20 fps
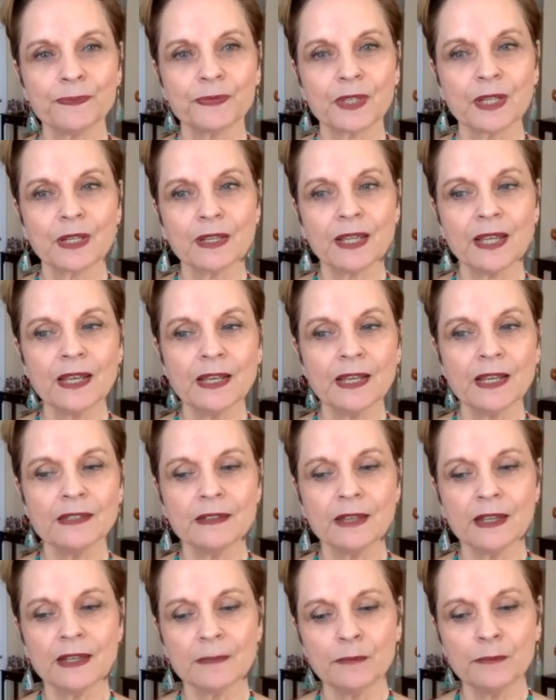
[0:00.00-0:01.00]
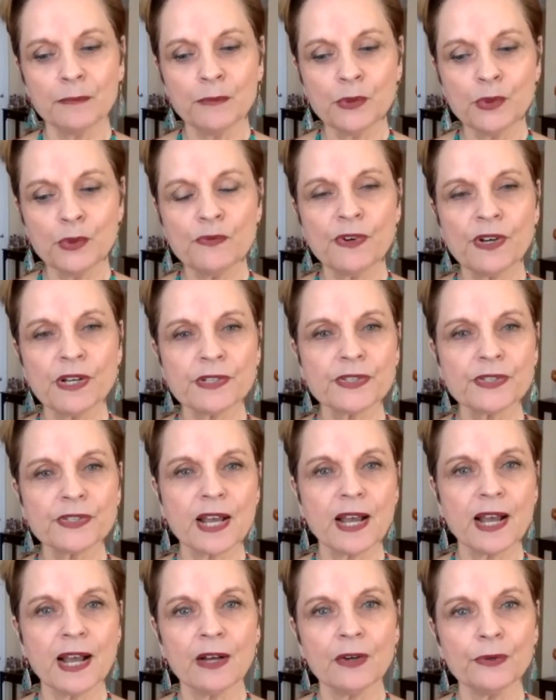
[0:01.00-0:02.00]
can move us
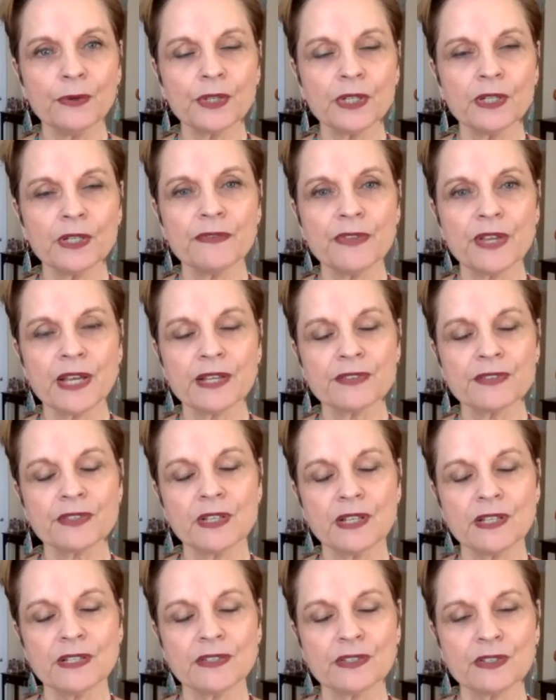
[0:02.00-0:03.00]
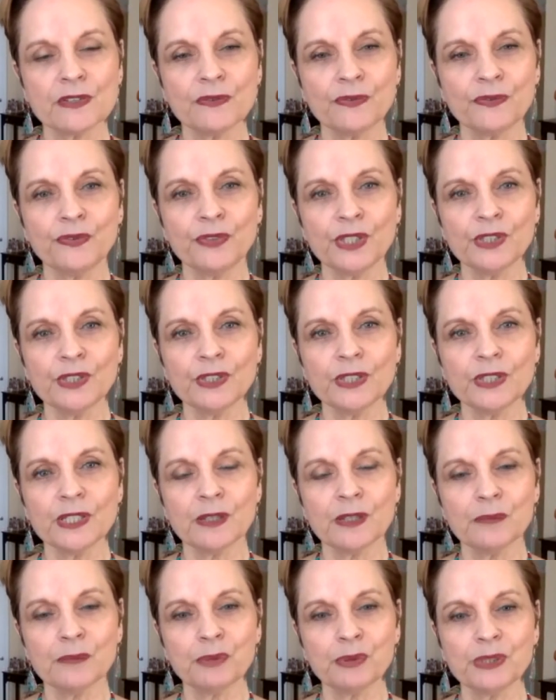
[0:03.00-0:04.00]
out of that sense of feeling
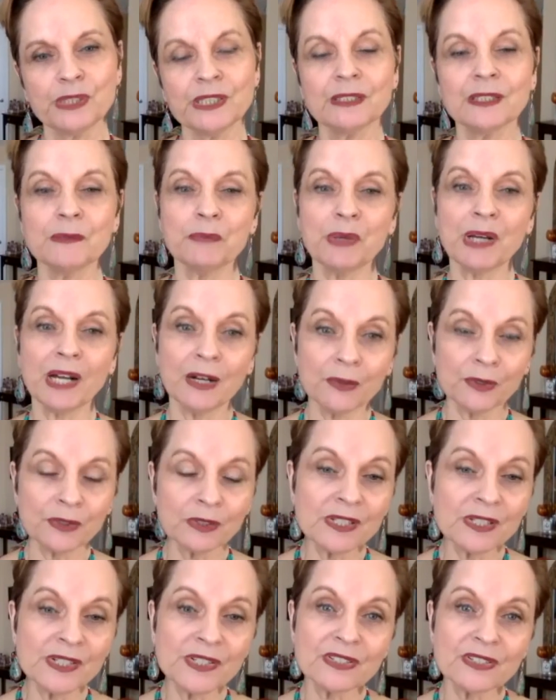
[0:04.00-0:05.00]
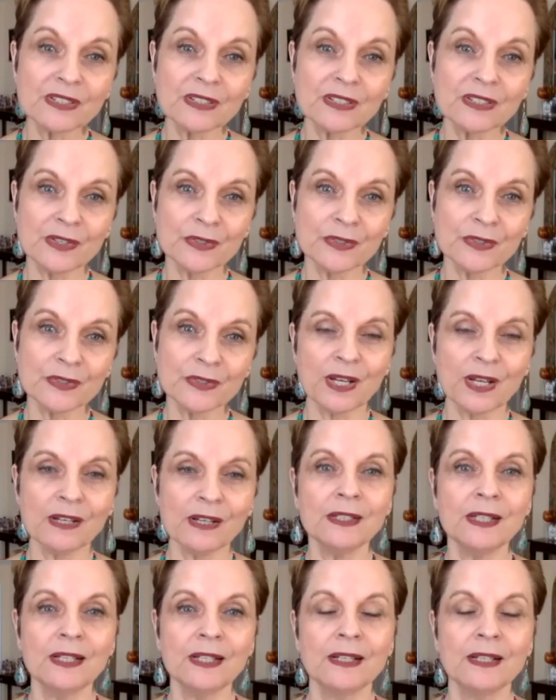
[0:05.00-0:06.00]
completely powerless as
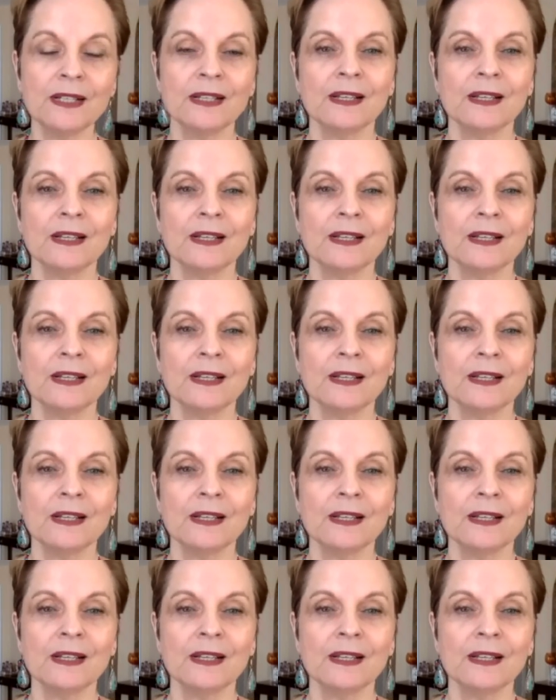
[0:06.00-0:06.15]
well,